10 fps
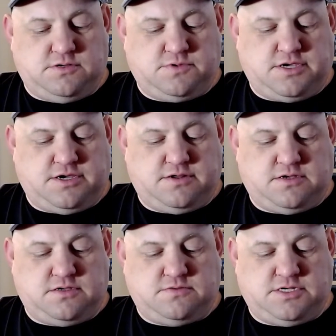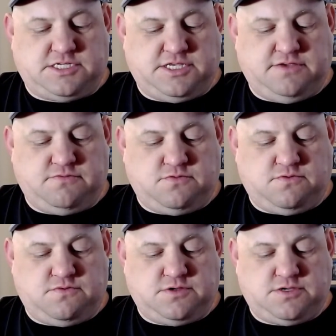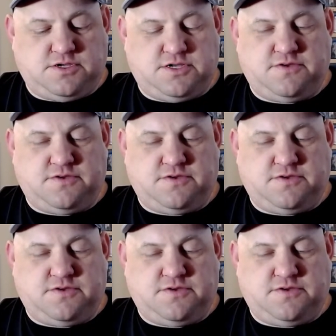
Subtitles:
we got Resident Evil